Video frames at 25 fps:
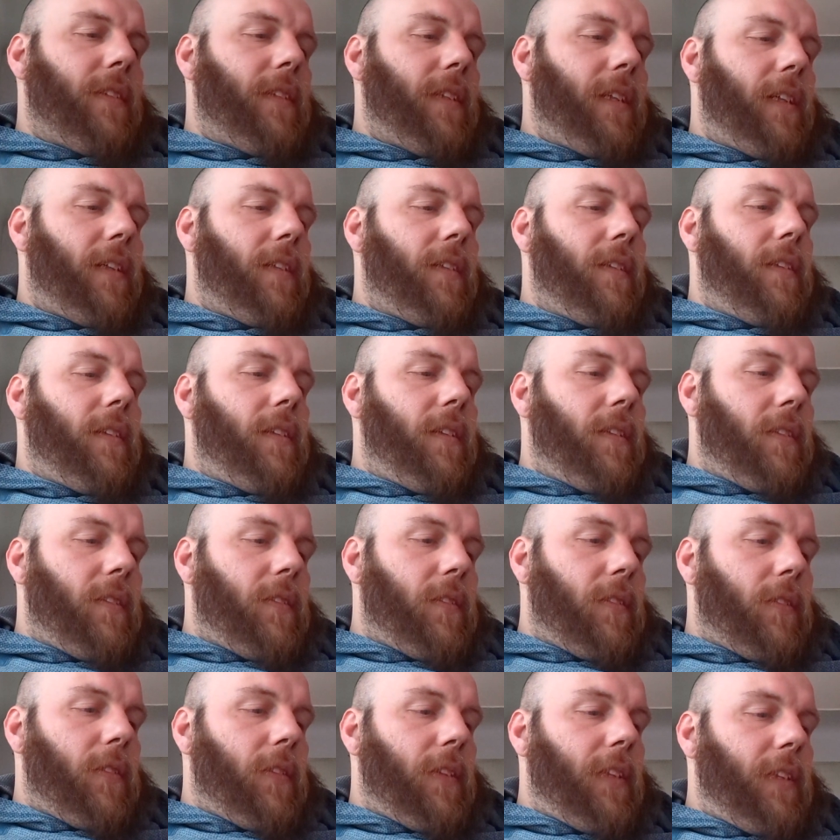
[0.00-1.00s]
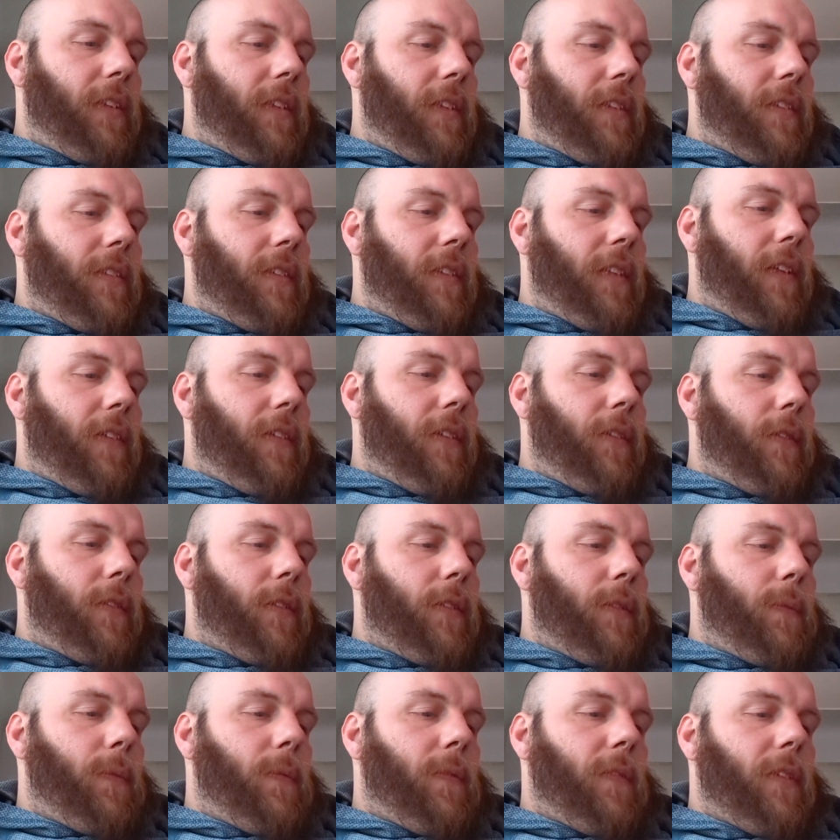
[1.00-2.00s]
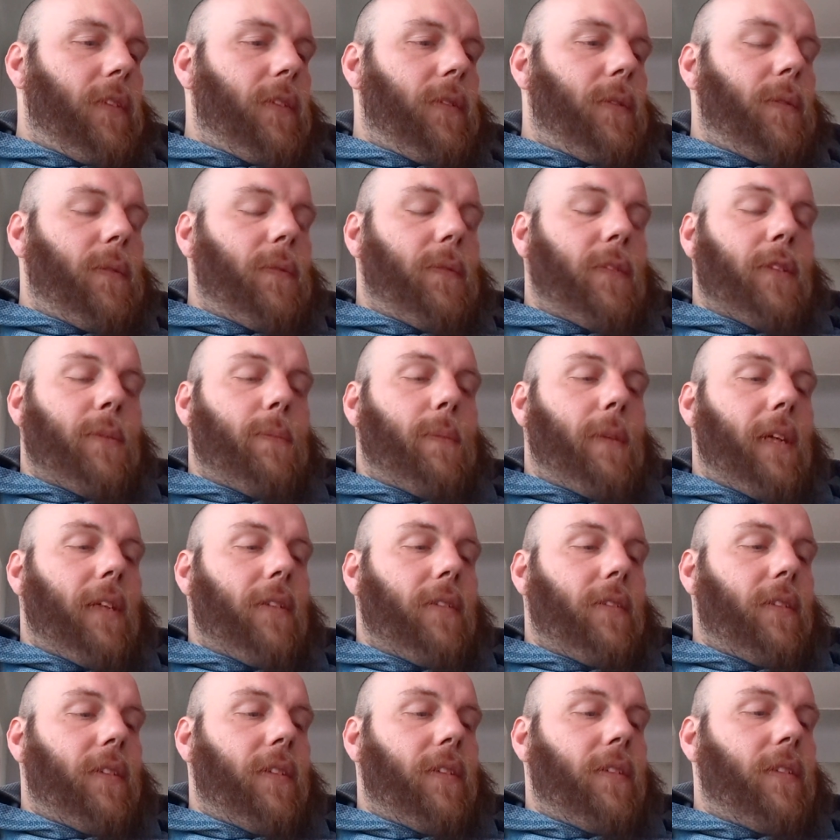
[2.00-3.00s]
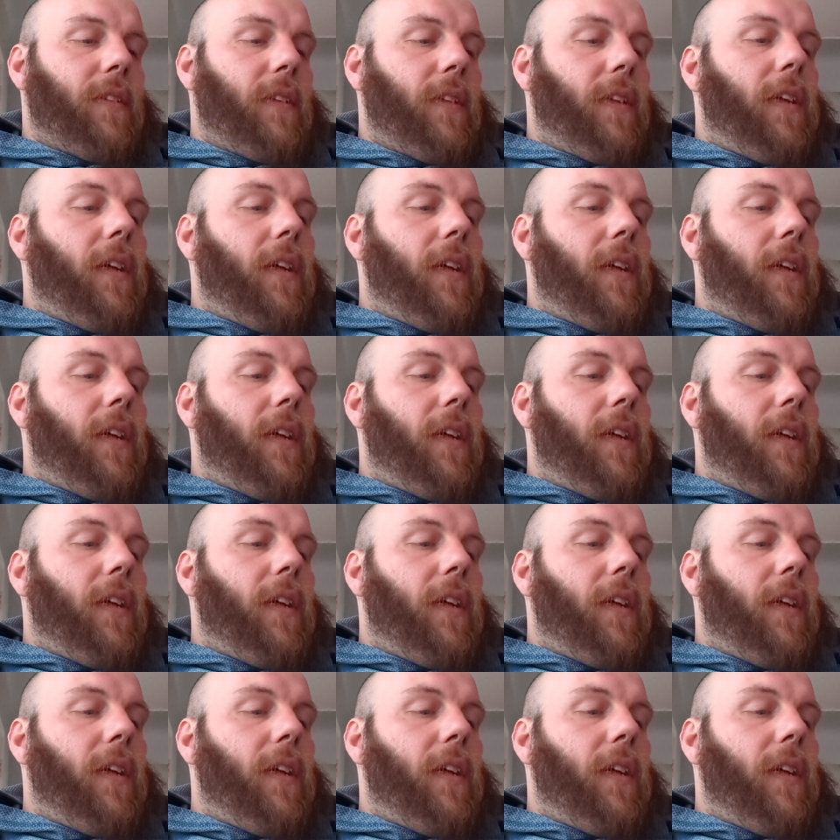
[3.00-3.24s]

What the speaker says: not. So this is how he responds to this.